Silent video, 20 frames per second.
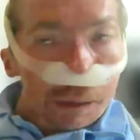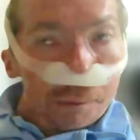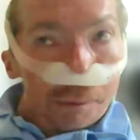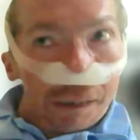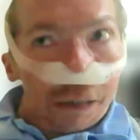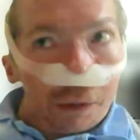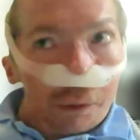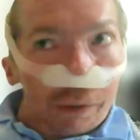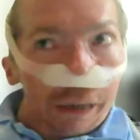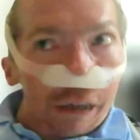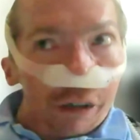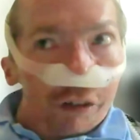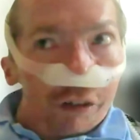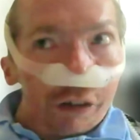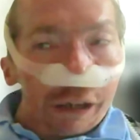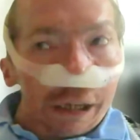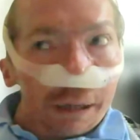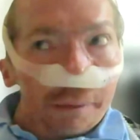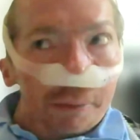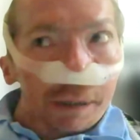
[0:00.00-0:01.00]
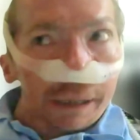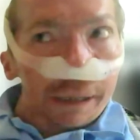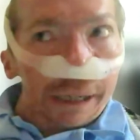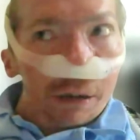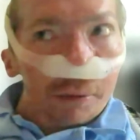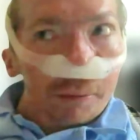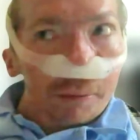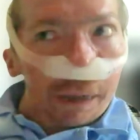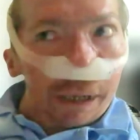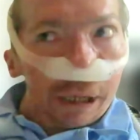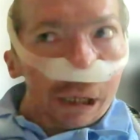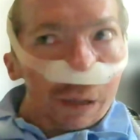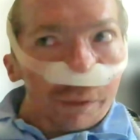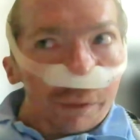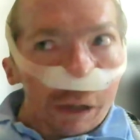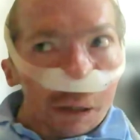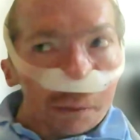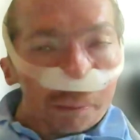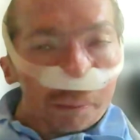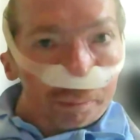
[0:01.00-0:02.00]
In many ways, I am a little bit of
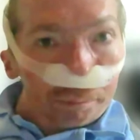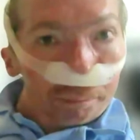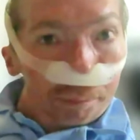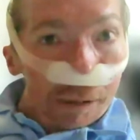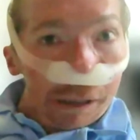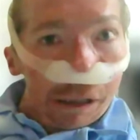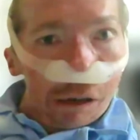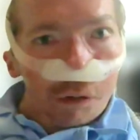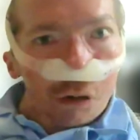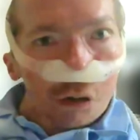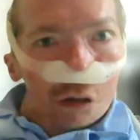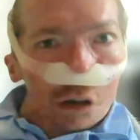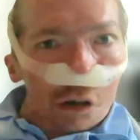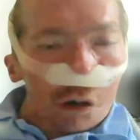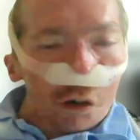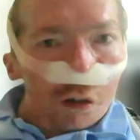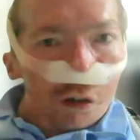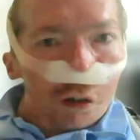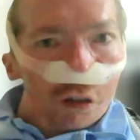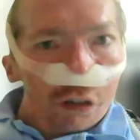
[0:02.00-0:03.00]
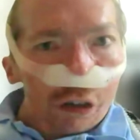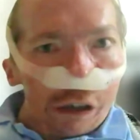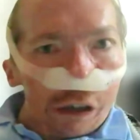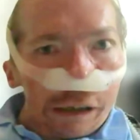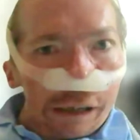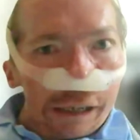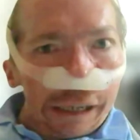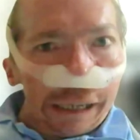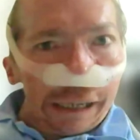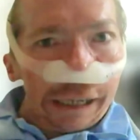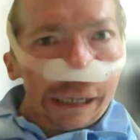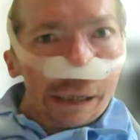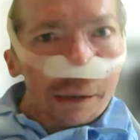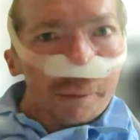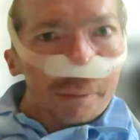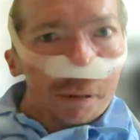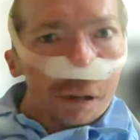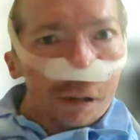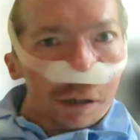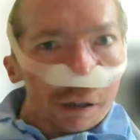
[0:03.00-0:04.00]
a paradox. I
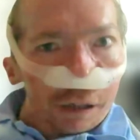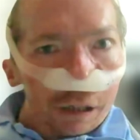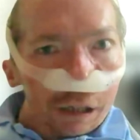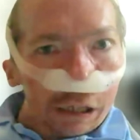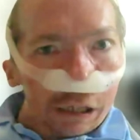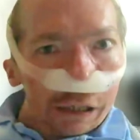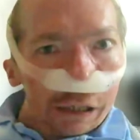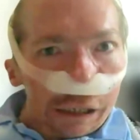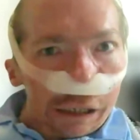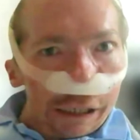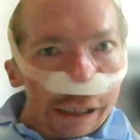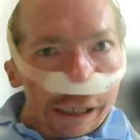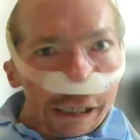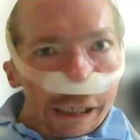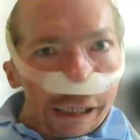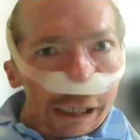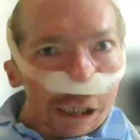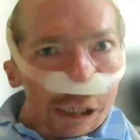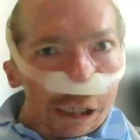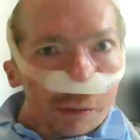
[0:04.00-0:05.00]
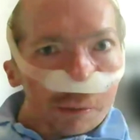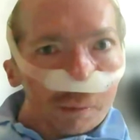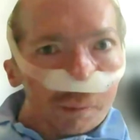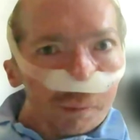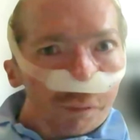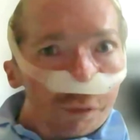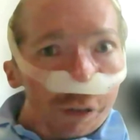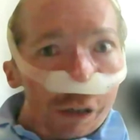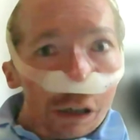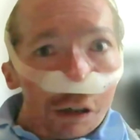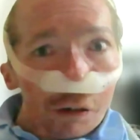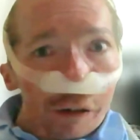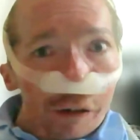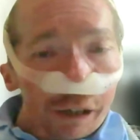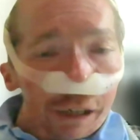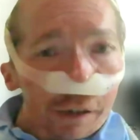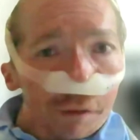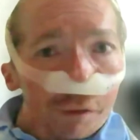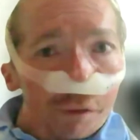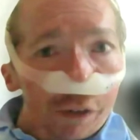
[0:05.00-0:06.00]
am clearly
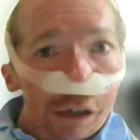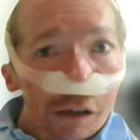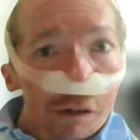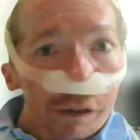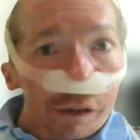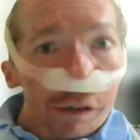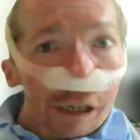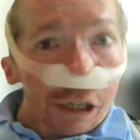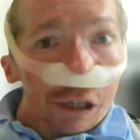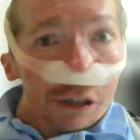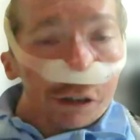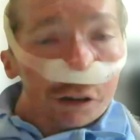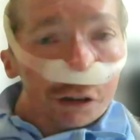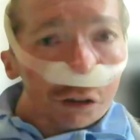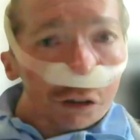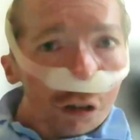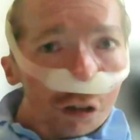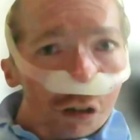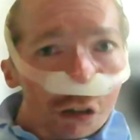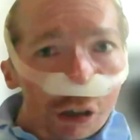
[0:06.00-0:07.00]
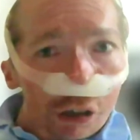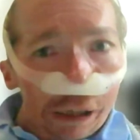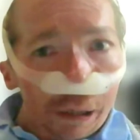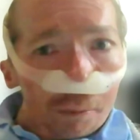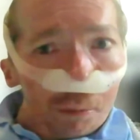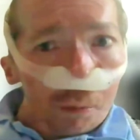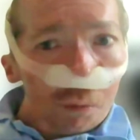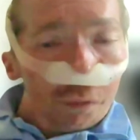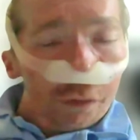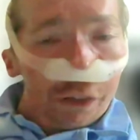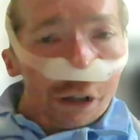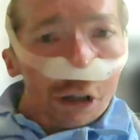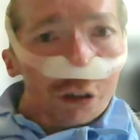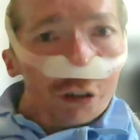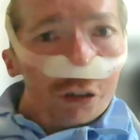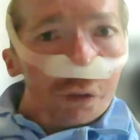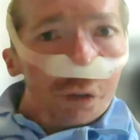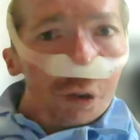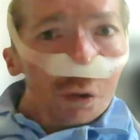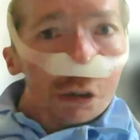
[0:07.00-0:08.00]
very, very disabled. For
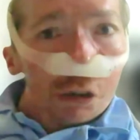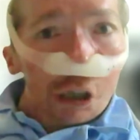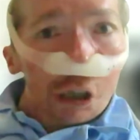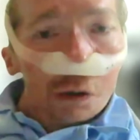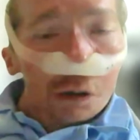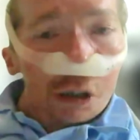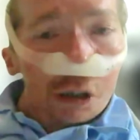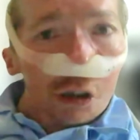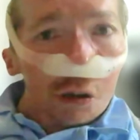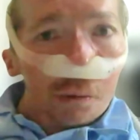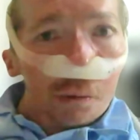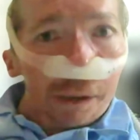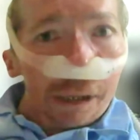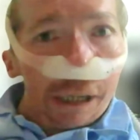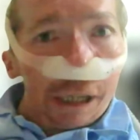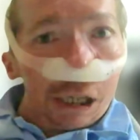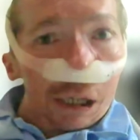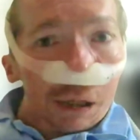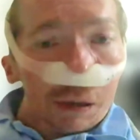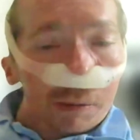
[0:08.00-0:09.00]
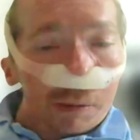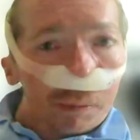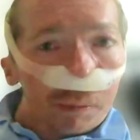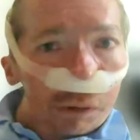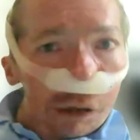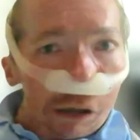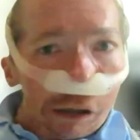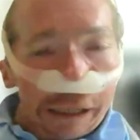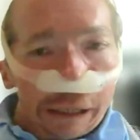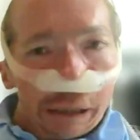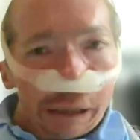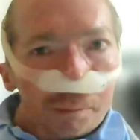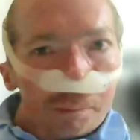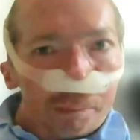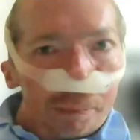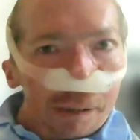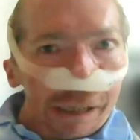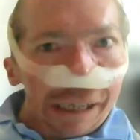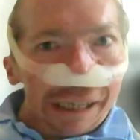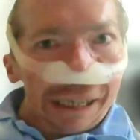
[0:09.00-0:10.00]
those of you who don't know me, I
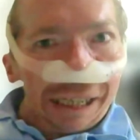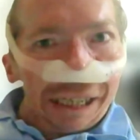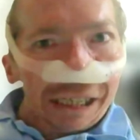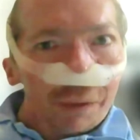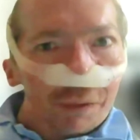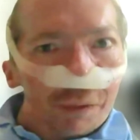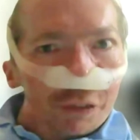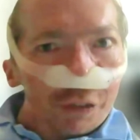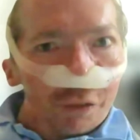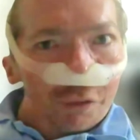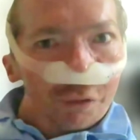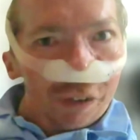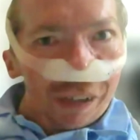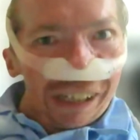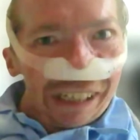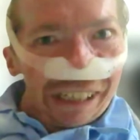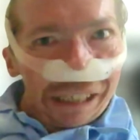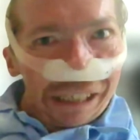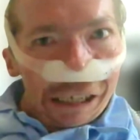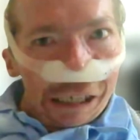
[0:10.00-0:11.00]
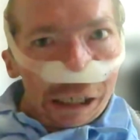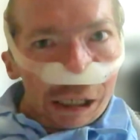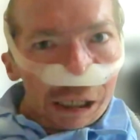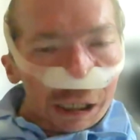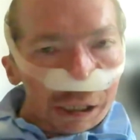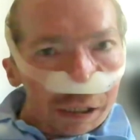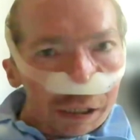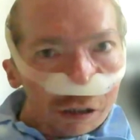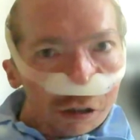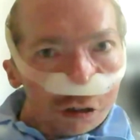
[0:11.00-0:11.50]
can barely lift a finger.